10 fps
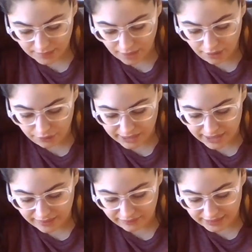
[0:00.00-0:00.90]
oh yeah,
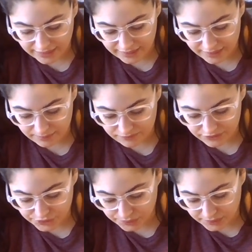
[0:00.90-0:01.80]
they've lightened up for
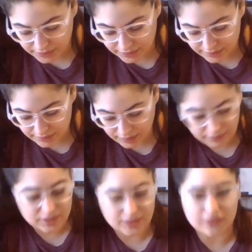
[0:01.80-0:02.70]
sure.
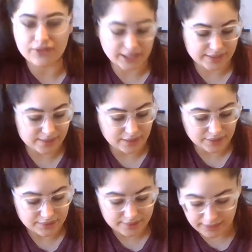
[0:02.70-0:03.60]
Even in the very center,
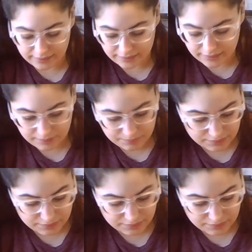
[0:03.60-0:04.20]
it's lightened up.